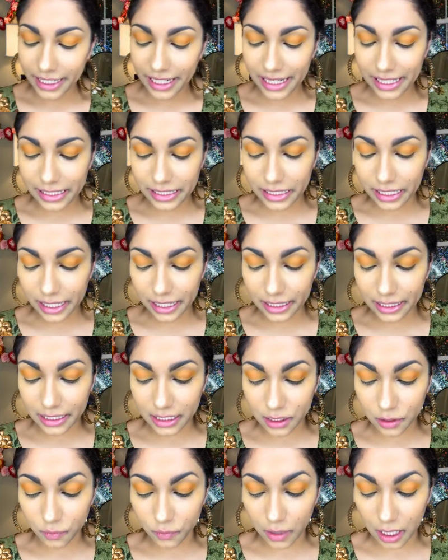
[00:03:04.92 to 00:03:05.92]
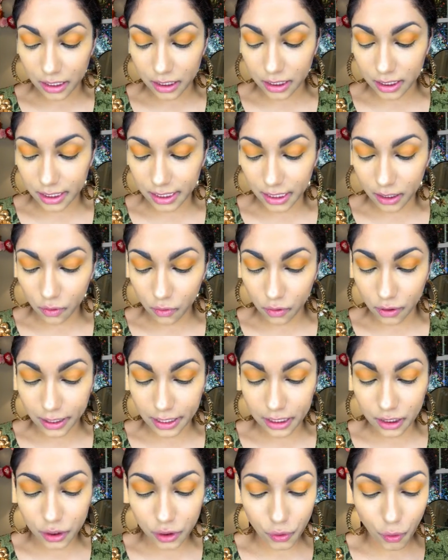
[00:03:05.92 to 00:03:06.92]
It's like this rusty
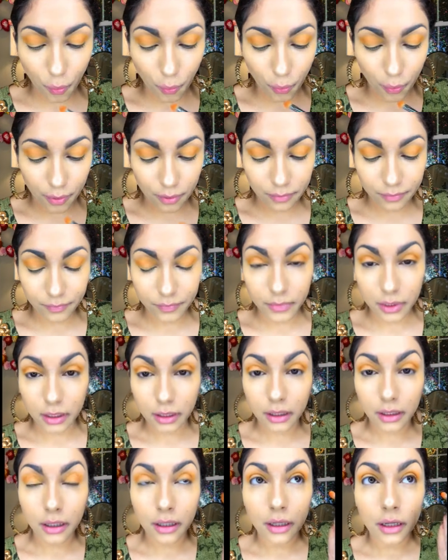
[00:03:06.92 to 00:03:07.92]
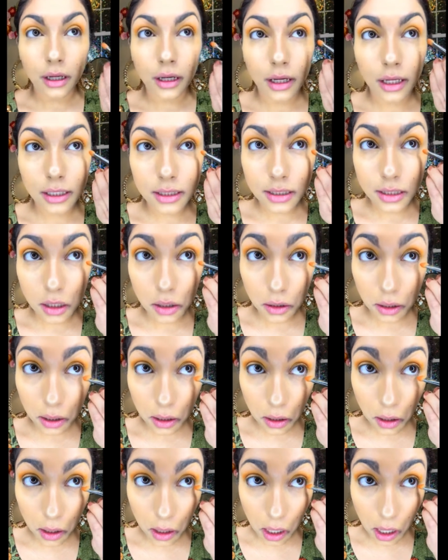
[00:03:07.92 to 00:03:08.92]
orange. It's a
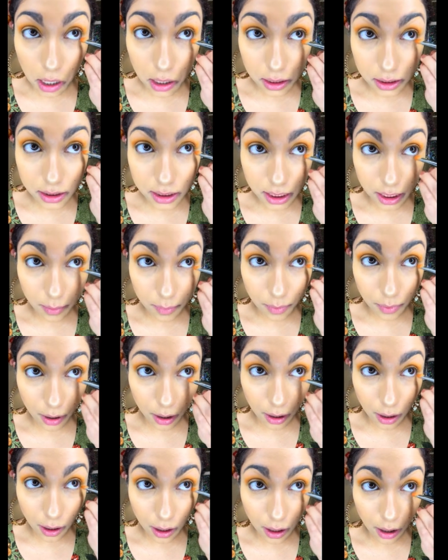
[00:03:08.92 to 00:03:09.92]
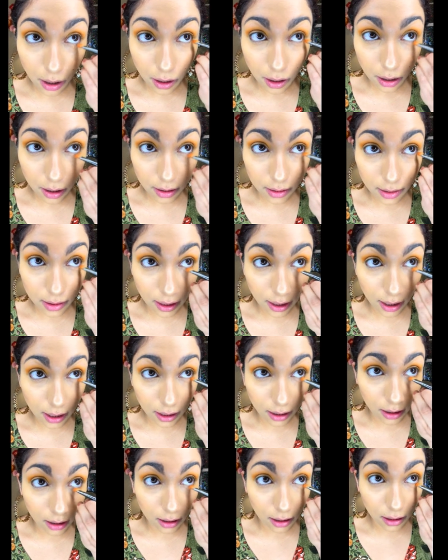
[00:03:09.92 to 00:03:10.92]
little deeper
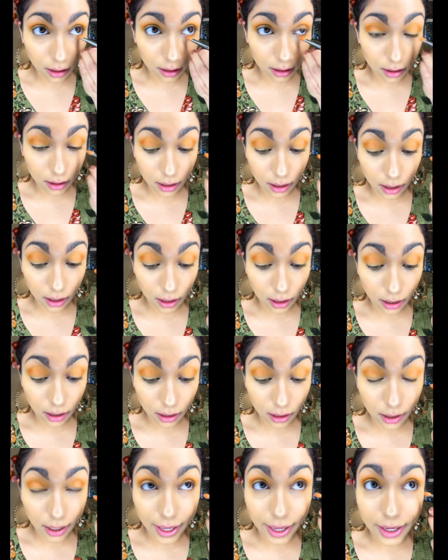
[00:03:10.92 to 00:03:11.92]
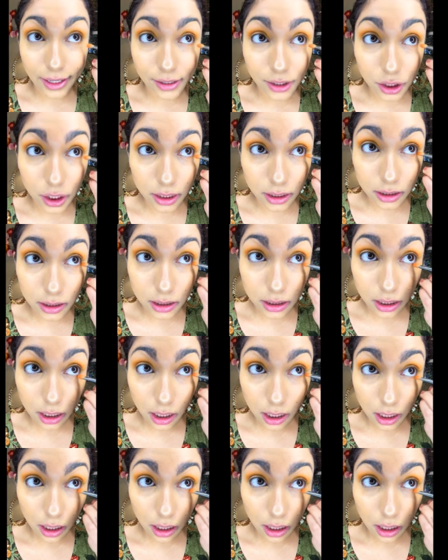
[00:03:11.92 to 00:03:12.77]
than the Agent.